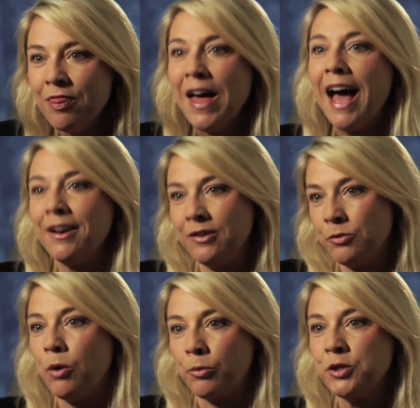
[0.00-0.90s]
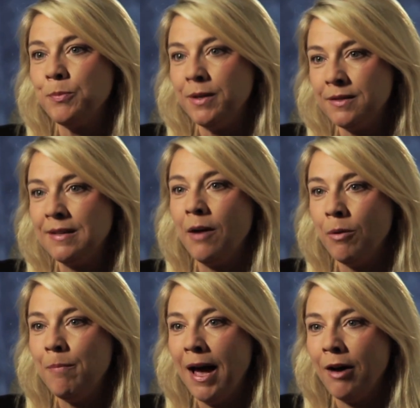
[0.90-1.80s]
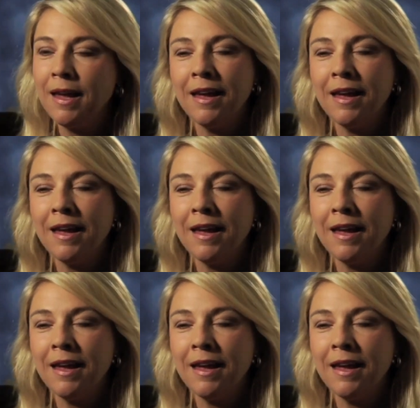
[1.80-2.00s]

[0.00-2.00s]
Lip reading: That is what Richmond is now about.